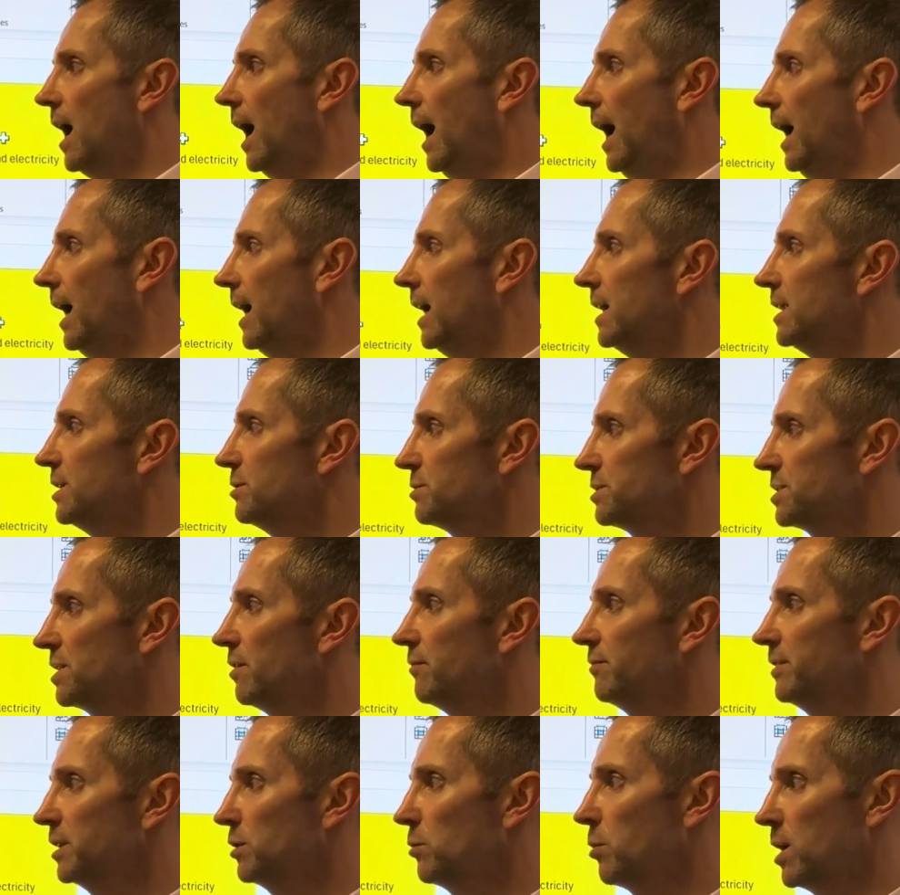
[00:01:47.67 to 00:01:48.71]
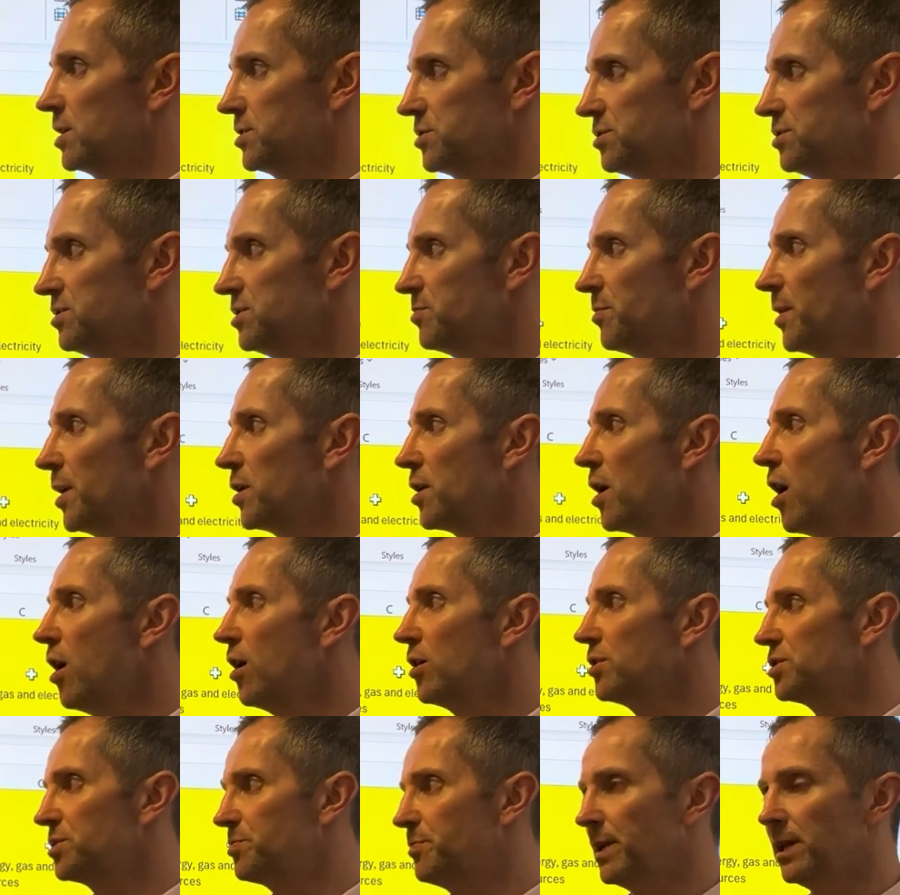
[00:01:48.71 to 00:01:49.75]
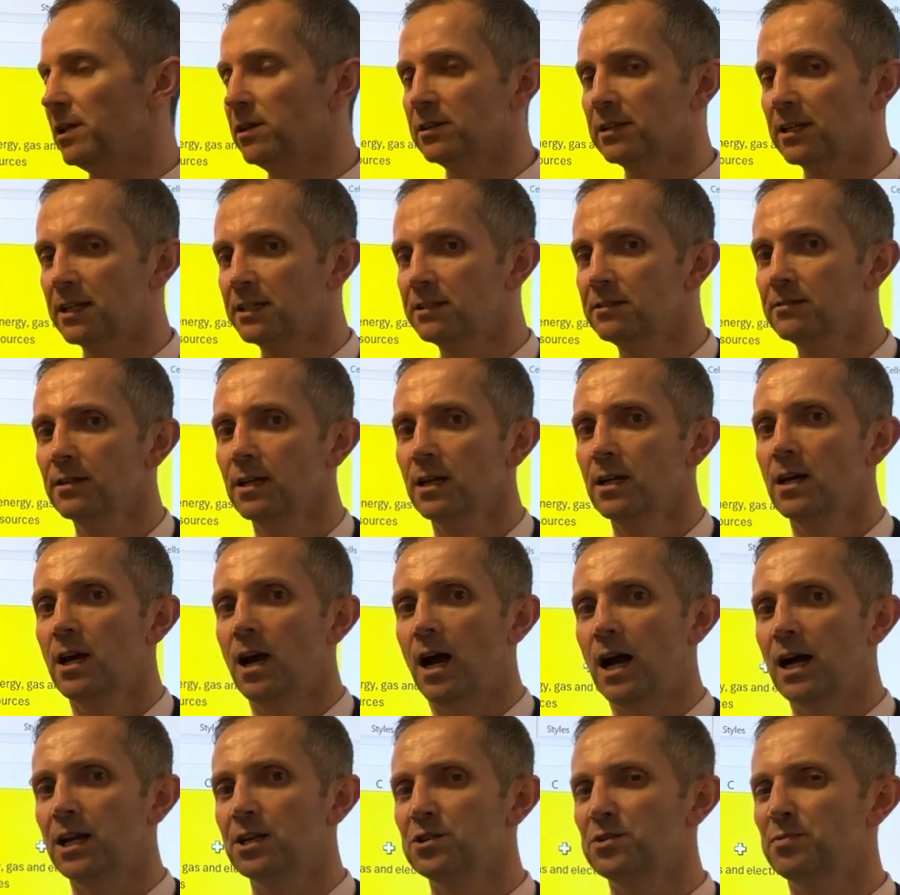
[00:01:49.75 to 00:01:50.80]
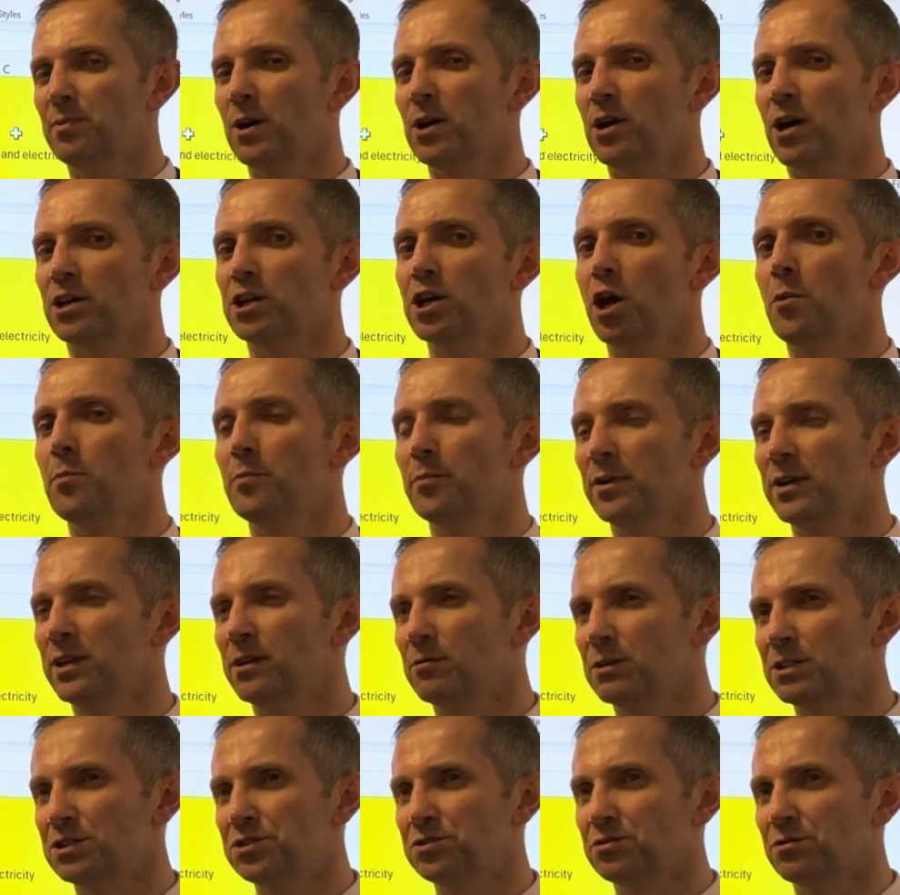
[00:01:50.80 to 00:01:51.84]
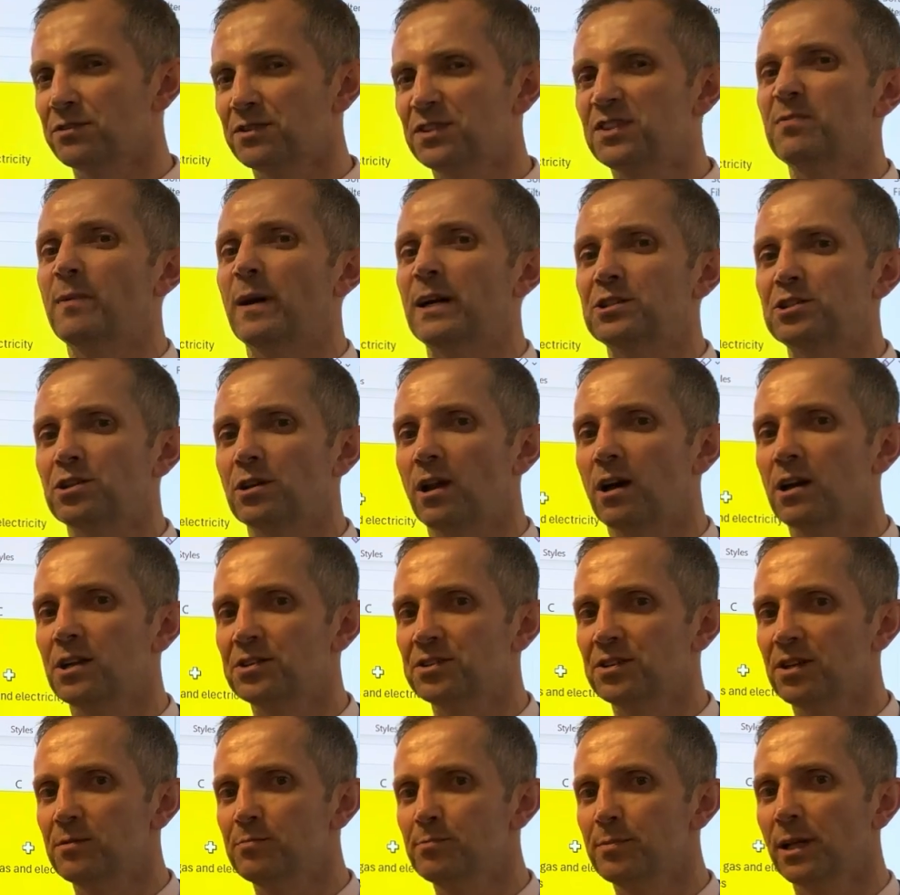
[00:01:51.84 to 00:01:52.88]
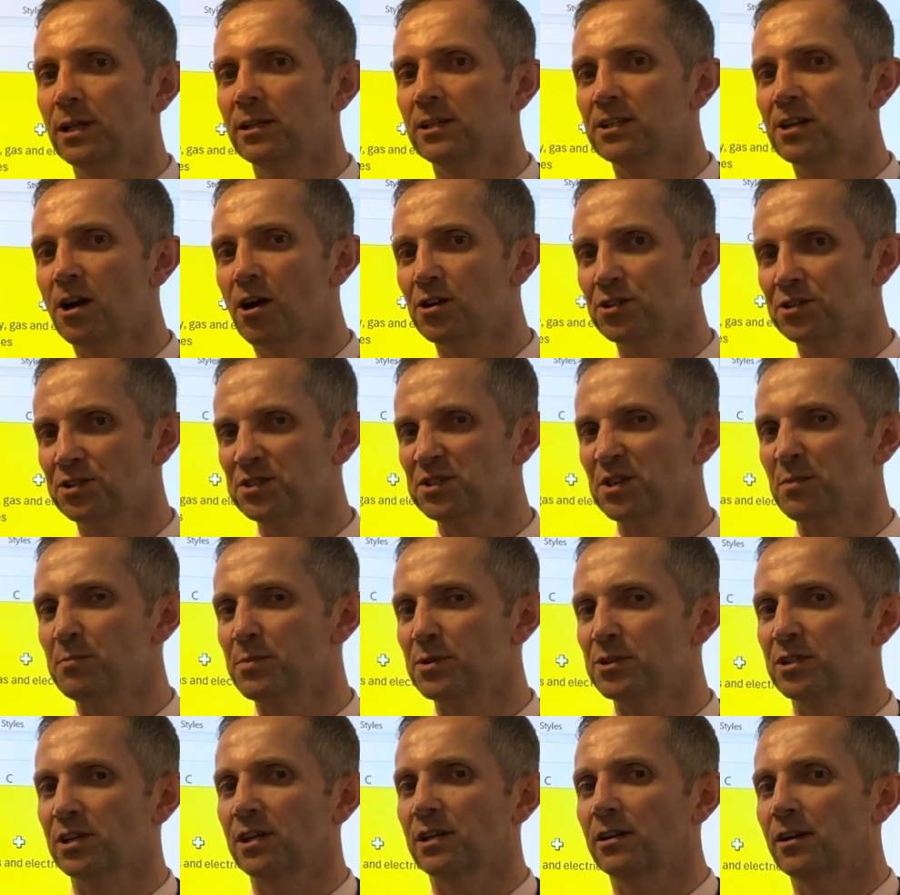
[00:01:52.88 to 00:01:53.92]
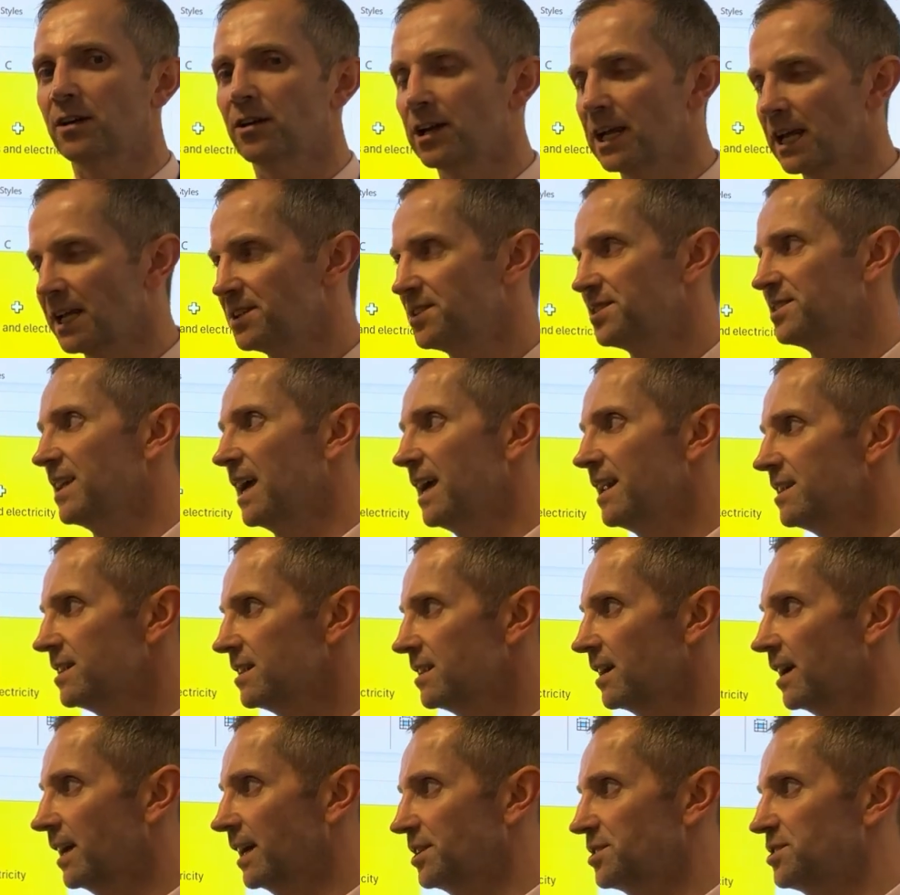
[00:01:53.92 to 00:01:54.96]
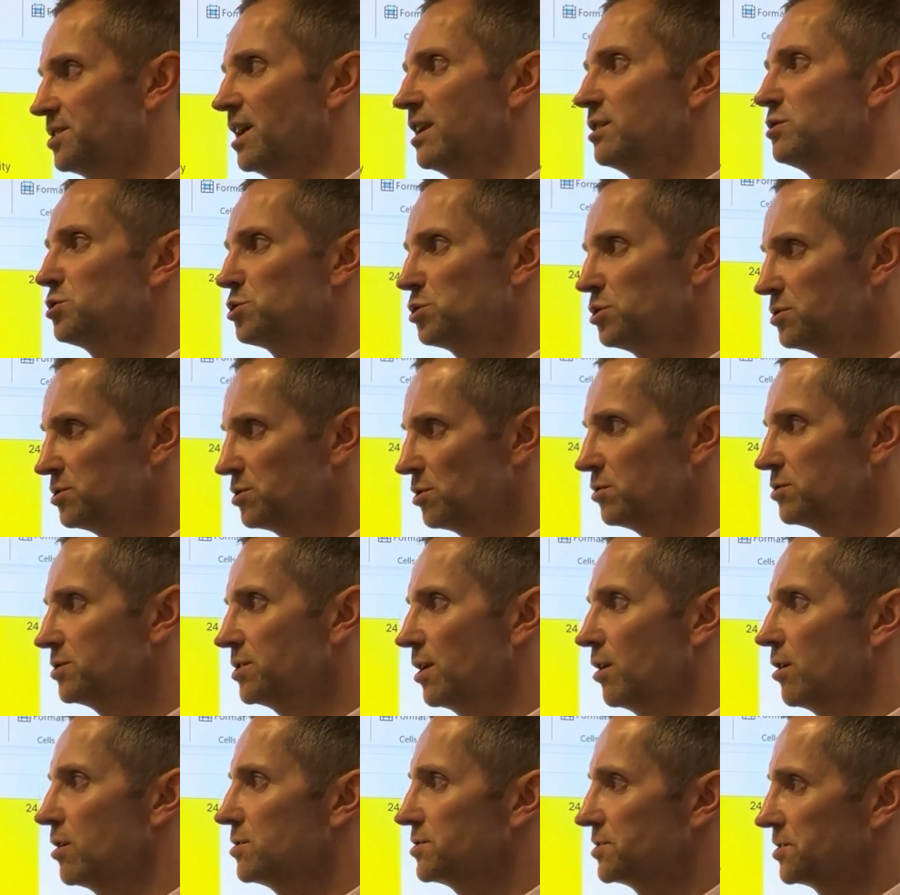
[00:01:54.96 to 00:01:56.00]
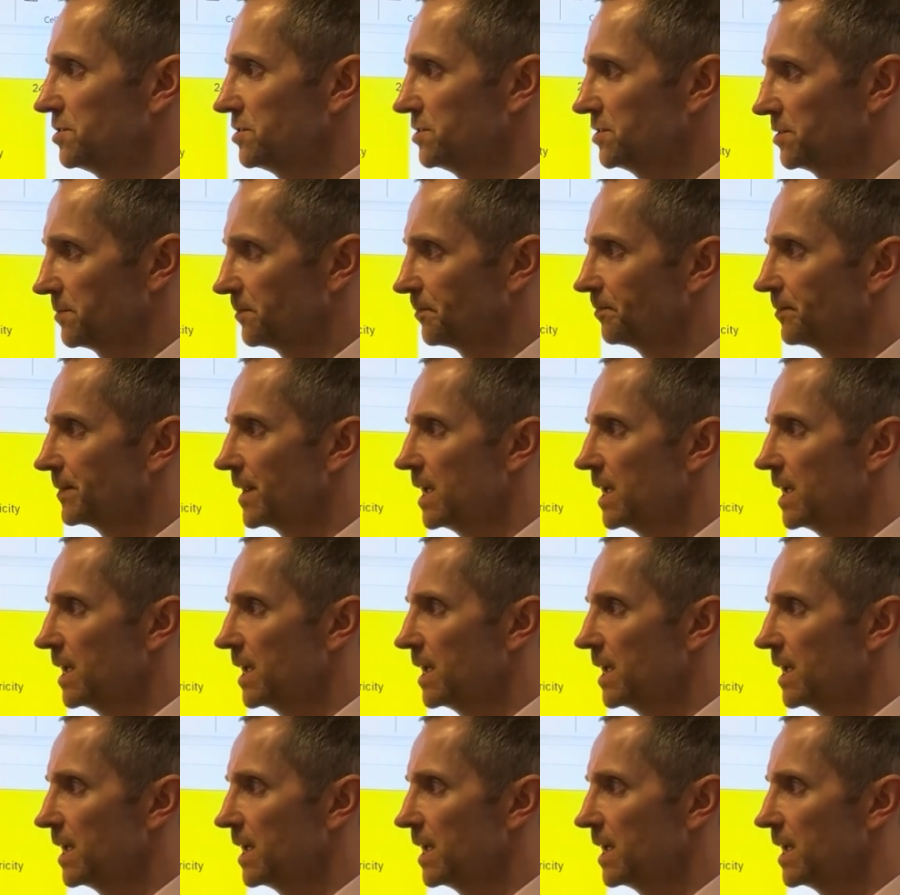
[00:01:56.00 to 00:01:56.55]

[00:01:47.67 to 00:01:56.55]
And it was a lovely question. It was about house building and there's about a company which sort of specialised in building houses and particularly extend extensions onto houses.